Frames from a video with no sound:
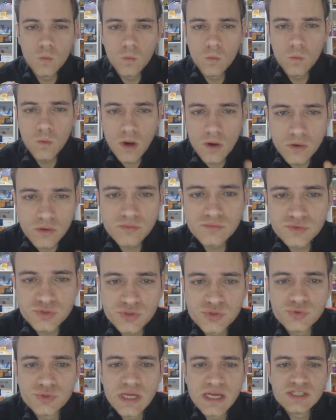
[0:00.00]
Welcome
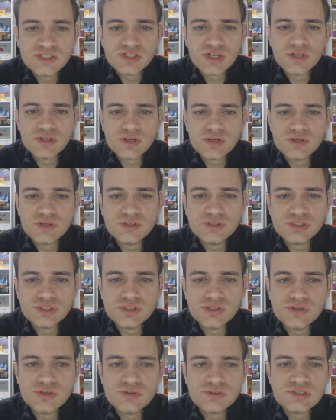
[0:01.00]
to Nintendo
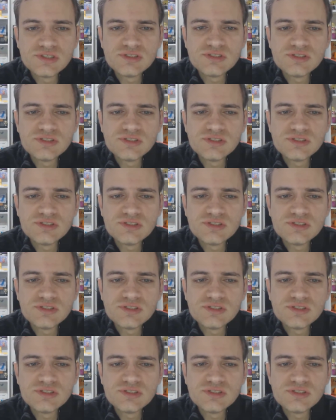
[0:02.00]
Ninja News.